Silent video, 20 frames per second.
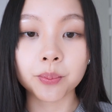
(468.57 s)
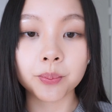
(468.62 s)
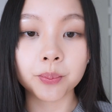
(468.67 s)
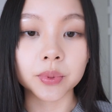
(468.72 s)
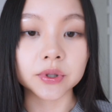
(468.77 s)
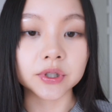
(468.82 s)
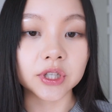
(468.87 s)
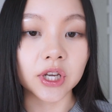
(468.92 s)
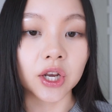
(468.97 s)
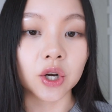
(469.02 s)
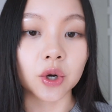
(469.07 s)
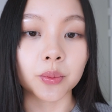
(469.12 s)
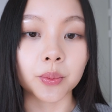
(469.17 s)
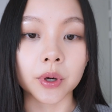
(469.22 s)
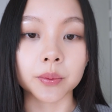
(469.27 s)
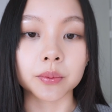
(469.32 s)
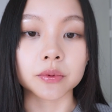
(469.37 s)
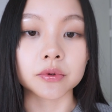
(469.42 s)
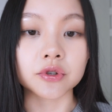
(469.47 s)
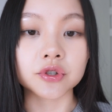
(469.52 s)
potato
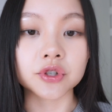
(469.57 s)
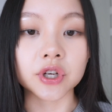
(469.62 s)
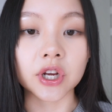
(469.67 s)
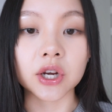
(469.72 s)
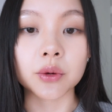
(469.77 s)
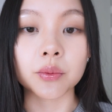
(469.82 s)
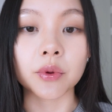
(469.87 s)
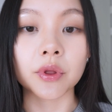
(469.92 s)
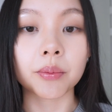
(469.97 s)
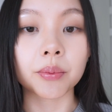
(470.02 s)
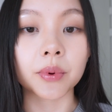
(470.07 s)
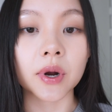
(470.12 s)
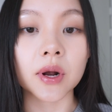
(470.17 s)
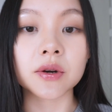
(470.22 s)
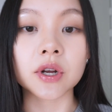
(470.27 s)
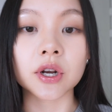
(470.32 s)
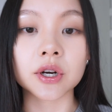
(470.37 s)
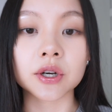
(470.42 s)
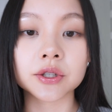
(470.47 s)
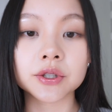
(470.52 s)
purple shade with
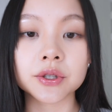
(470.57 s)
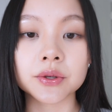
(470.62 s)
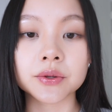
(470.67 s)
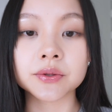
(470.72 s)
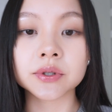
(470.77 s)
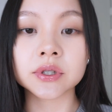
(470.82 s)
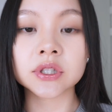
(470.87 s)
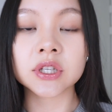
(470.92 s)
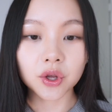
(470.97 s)
brown undertones.